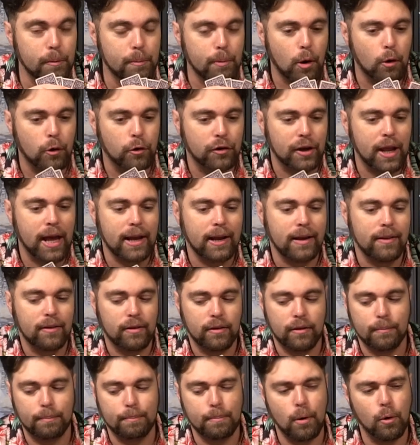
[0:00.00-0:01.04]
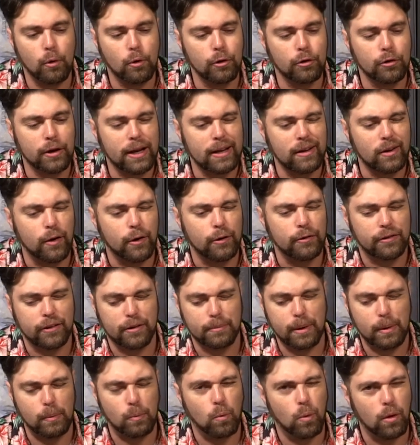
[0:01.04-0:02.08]
your poker deck, and the poker deck cards are
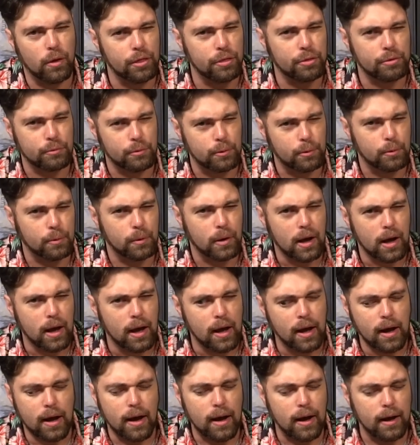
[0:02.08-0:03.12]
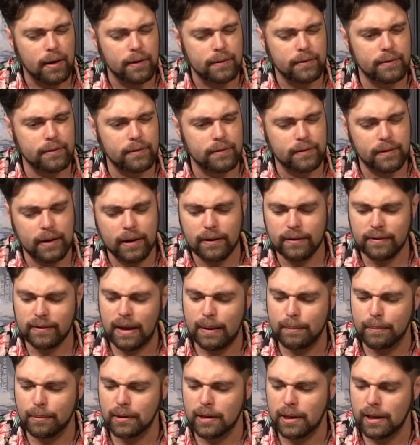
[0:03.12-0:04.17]
gonna be one through uh, six,
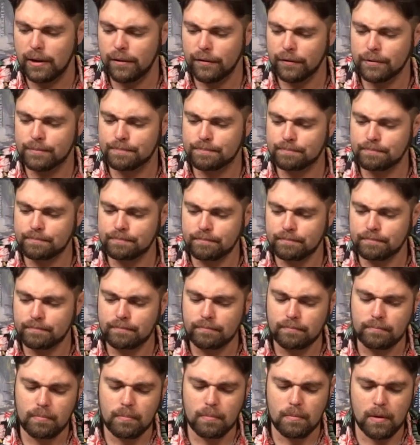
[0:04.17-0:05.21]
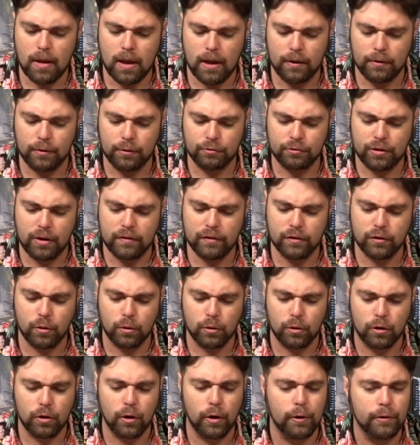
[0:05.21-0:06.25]
I believe. Yeah, there's seven
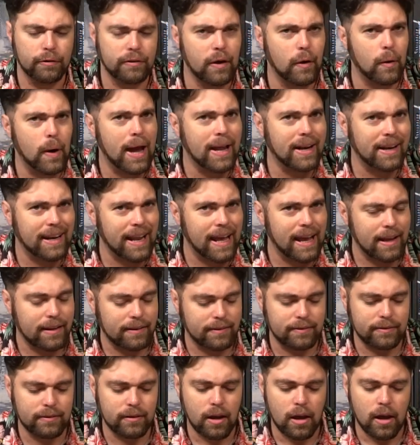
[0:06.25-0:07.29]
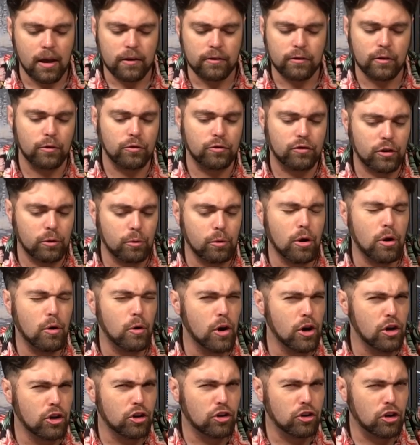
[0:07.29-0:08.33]
total cards. Oh, and an ace. So
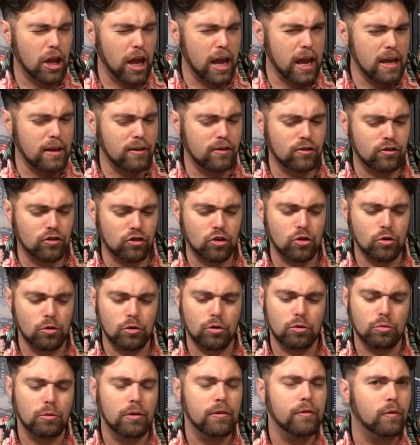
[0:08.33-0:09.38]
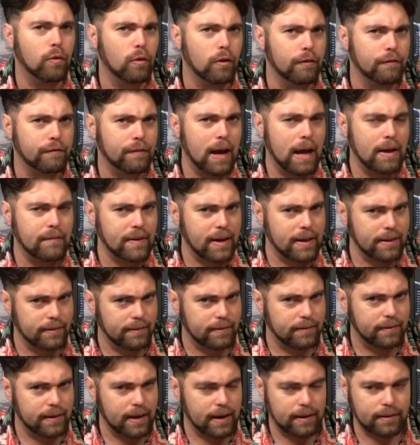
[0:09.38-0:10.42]
zero, ace, two, three, four, five, and
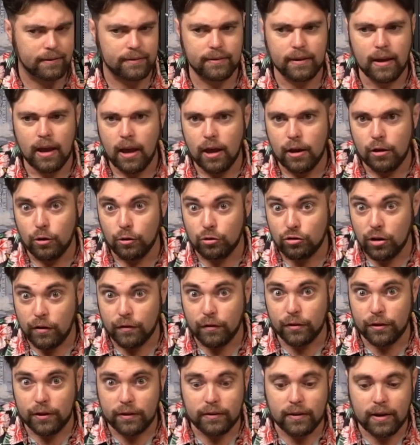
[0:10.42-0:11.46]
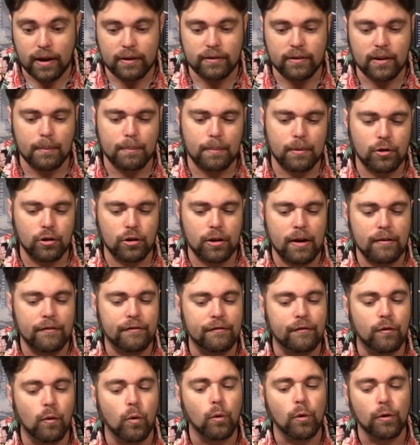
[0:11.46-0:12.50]
six. You'll shuffle these guys up and you're gonna
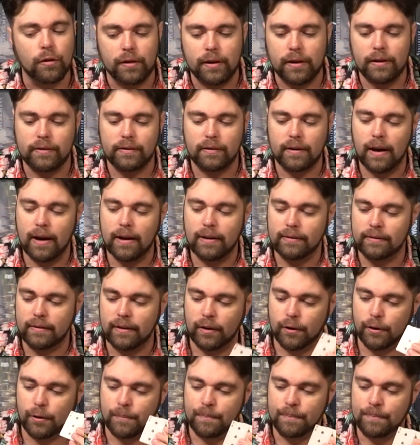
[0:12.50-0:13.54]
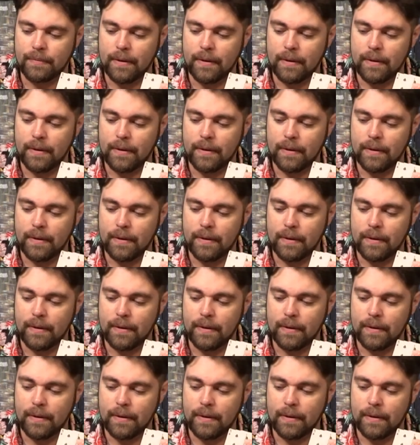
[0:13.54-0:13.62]
have four of these guys here.